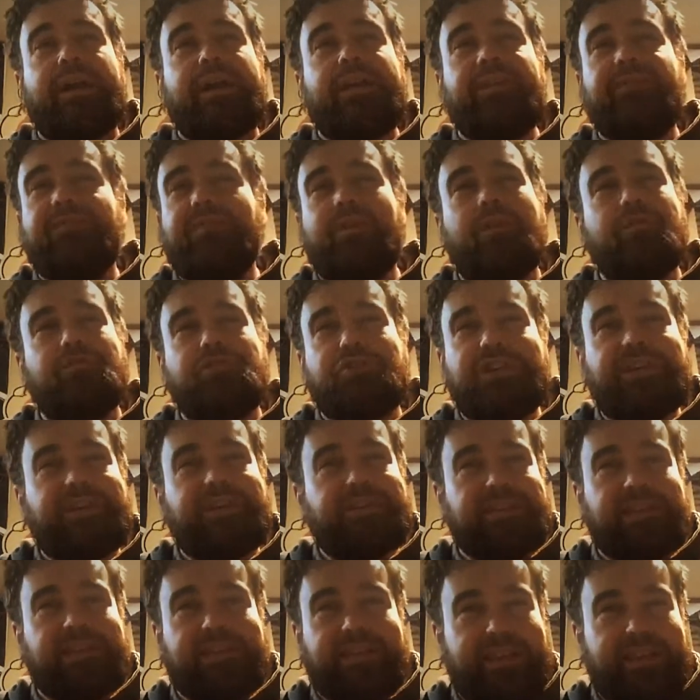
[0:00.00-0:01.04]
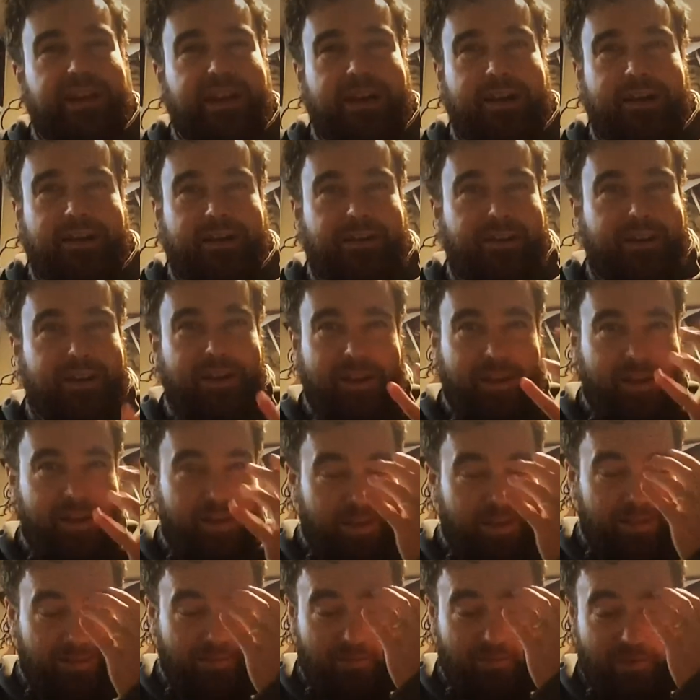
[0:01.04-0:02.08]
even though she isn't there, and
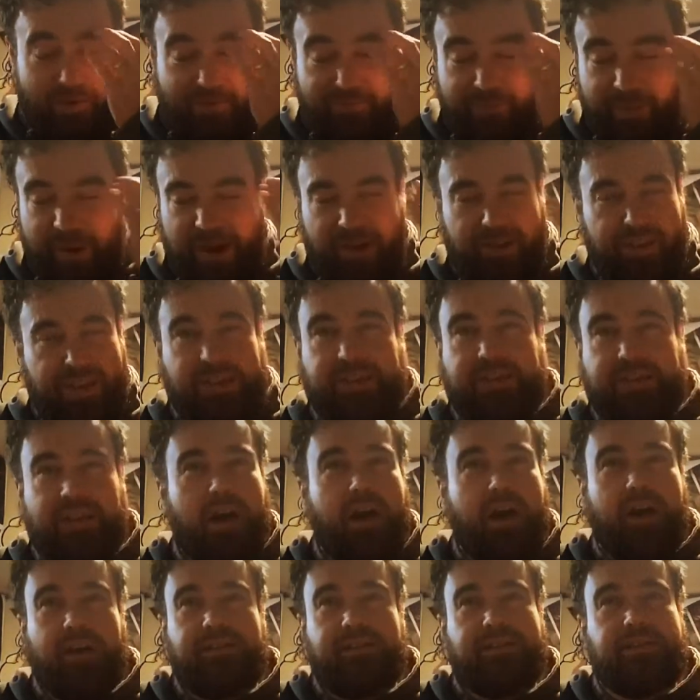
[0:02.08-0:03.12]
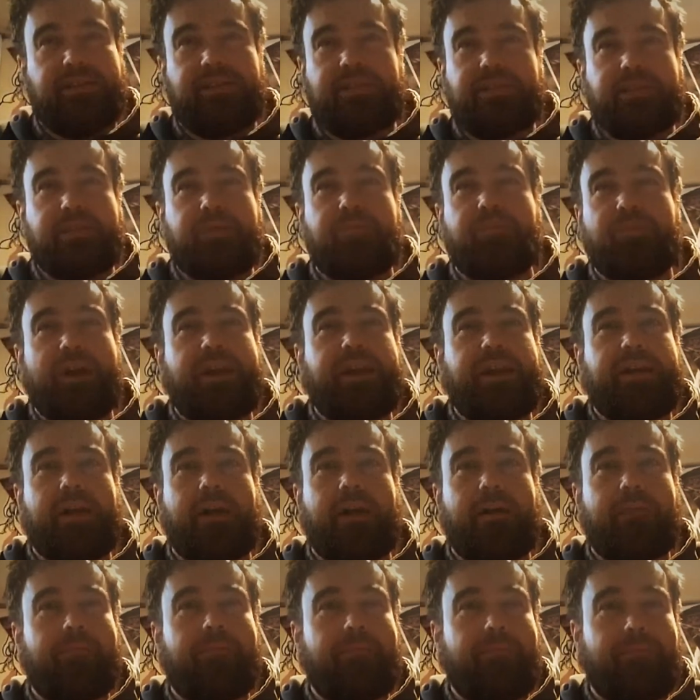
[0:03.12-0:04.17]
we barely talked since the
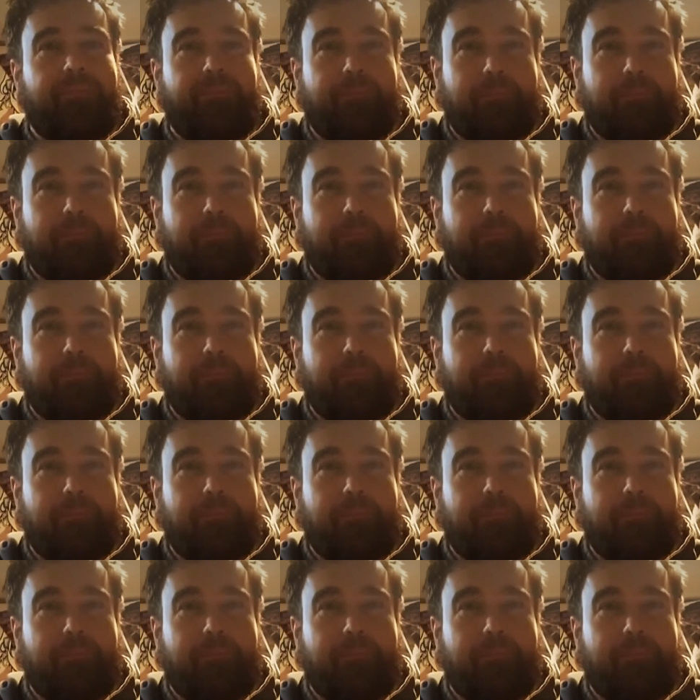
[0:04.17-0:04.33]
breakup.